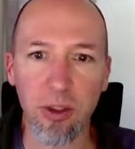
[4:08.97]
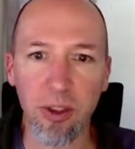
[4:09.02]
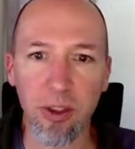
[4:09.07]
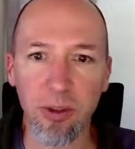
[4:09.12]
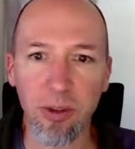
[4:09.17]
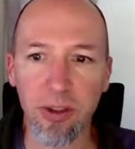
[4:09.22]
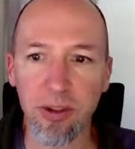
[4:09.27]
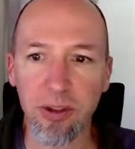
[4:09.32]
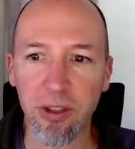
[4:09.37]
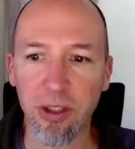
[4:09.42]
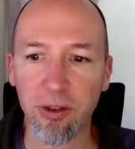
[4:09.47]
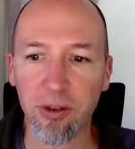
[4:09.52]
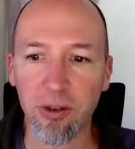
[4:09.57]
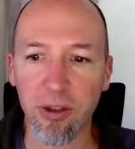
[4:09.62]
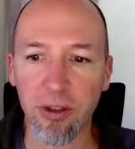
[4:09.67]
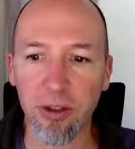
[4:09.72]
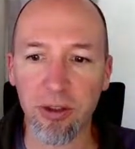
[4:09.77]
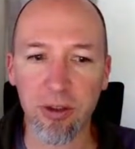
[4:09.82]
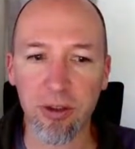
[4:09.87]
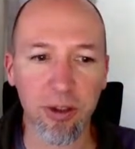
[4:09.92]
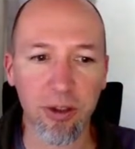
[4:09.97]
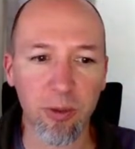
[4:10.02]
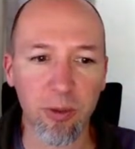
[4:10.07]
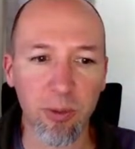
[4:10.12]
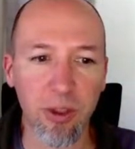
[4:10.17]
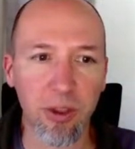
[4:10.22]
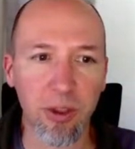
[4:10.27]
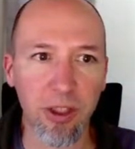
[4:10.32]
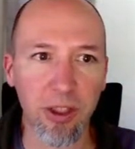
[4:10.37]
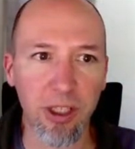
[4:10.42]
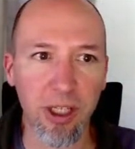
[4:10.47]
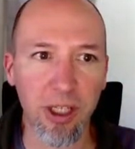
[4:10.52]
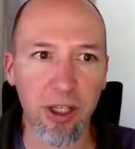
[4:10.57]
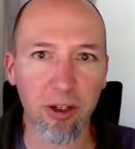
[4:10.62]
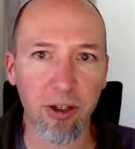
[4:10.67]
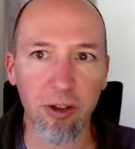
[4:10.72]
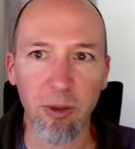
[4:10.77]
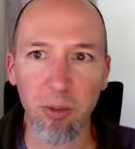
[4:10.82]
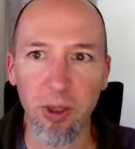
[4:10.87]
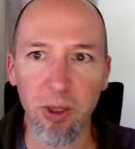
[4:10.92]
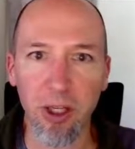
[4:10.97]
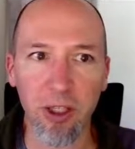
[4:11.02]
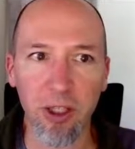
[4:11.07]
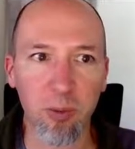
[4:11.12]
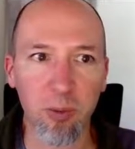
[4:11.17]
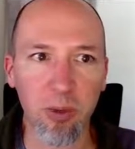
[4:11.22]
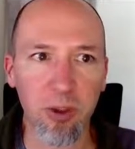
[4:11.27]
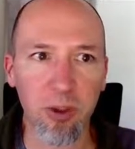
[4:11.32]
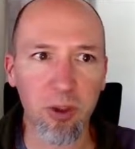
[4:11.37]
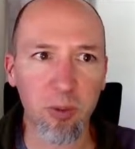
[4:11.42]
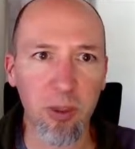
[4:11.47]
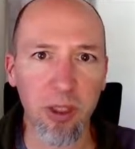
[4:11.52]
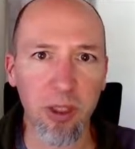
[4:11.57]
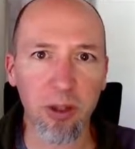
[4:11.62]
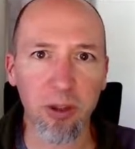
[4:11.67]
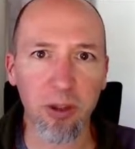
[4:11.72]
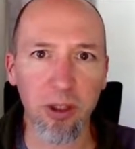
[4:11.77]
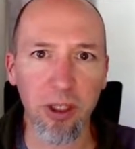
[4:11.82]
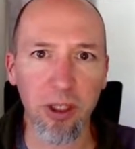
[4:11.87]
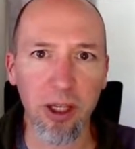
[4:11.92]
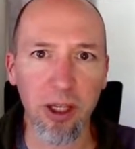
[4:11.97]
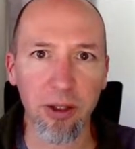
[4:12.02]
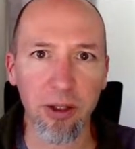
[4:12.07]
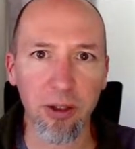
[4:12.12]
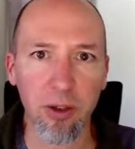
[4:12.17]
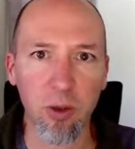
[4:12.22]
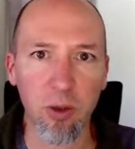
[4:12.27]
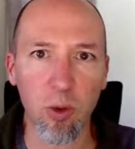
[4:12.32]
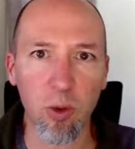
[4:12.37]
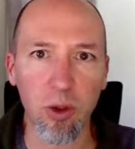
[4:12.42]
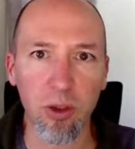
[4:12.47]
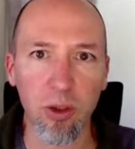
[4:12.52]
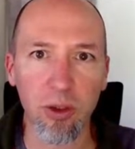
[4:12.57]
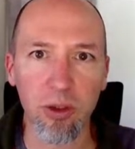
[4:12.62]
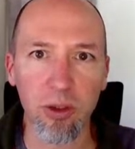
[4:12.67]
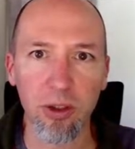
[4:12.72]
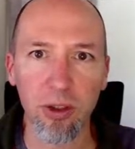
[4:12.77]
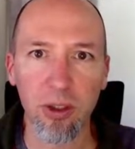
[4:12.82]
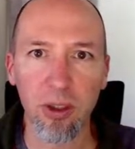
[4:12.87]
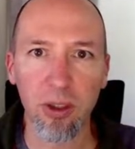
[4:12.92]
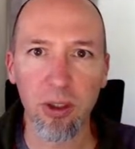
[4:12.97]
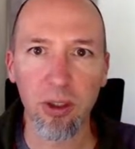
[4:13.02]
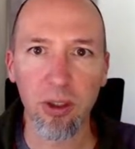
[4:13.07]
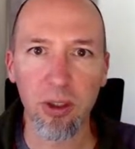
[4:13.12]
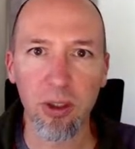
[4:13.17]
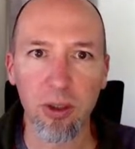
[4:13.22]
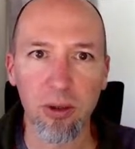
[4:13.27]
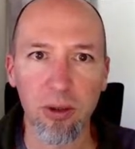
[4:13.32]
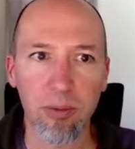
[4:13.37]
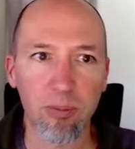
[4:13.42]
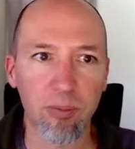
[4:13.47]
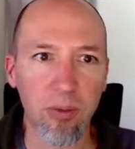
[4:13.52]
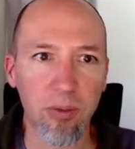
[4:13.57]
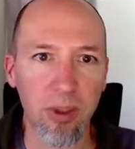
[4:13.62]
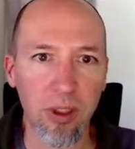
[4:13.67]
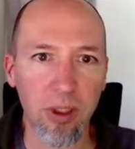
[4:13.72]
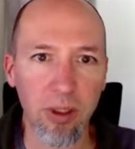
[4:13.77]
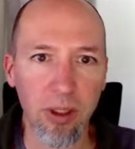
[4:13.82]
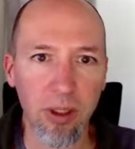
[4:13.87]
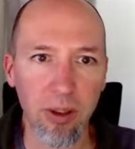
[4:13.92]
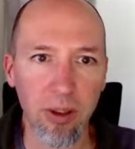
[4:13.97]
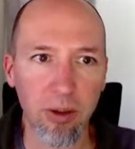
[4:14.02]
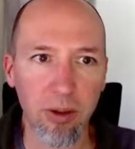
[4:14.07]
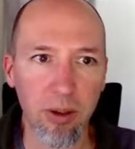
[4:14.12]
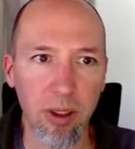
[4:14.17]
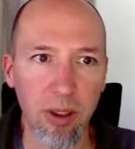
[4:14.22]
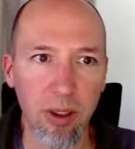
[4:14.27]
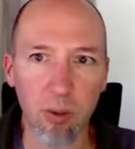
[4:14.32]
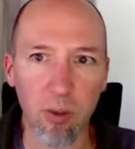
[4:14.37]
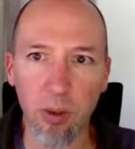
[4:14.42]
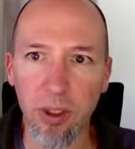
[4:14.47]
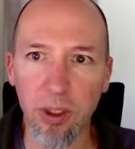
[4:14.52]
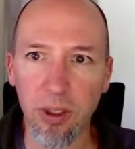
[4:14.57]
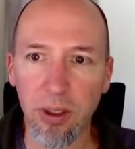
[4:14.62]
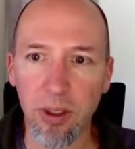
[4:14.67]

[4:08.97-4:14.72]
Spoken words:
I'm going to center this as much as I can on the page, but just by looking at the corners, get that out of the way.